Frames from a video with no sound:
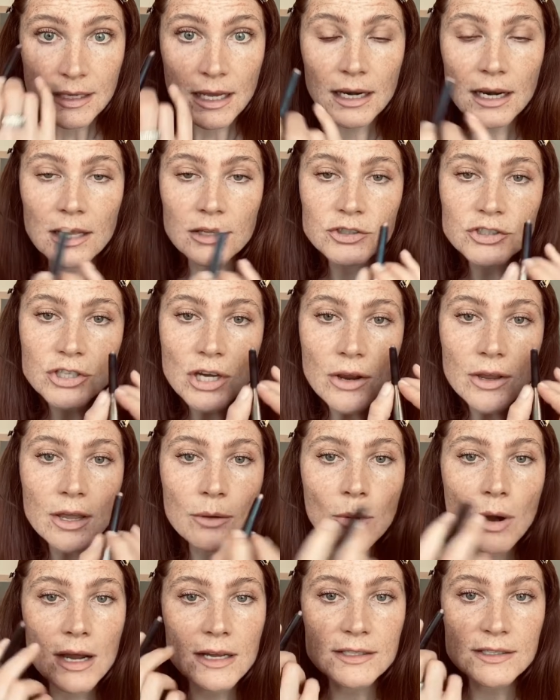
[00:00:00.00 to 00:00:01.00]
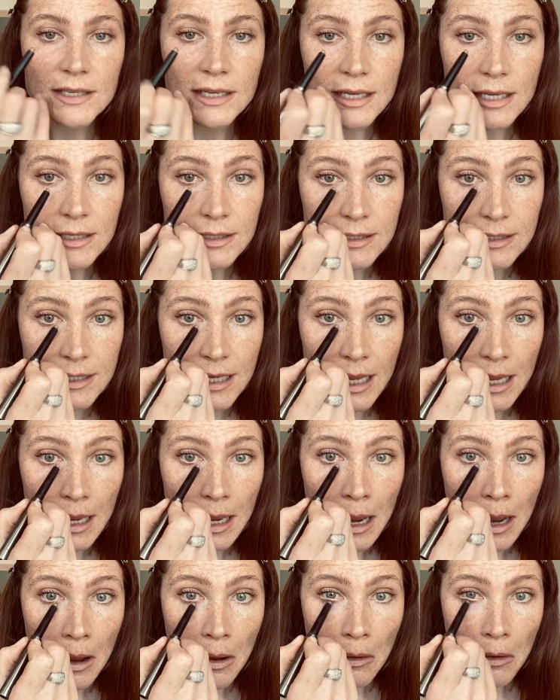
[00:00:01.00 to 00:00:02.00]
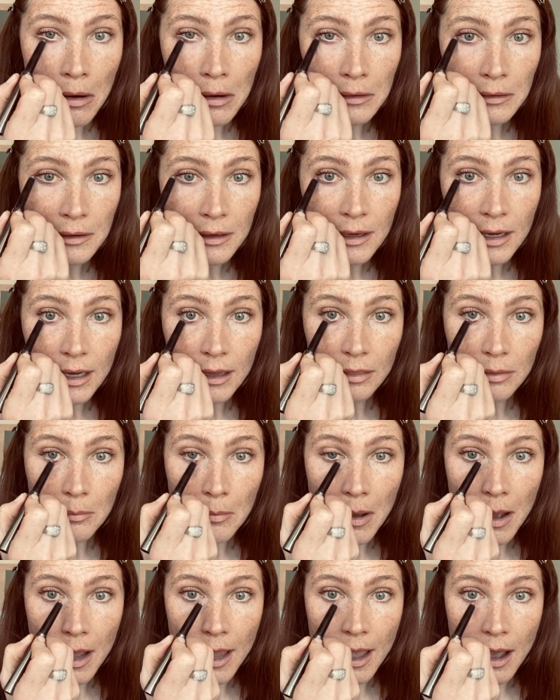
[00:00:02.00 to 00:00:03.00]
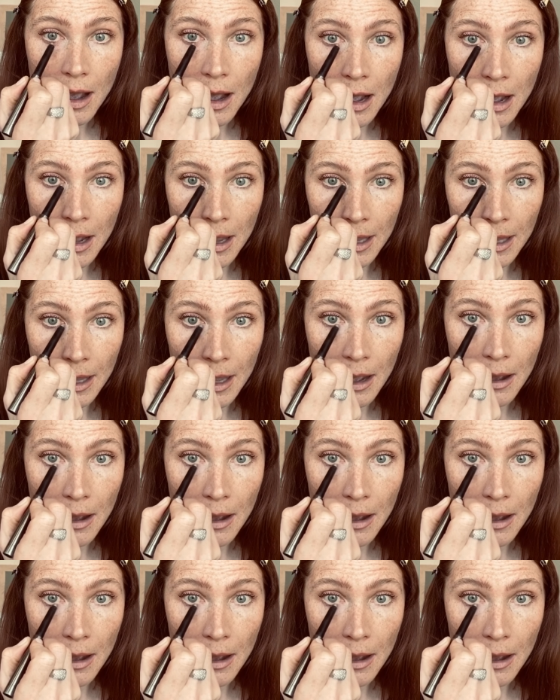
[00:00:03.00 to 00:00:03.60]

And I'll show you why. So you can see underneath my eye,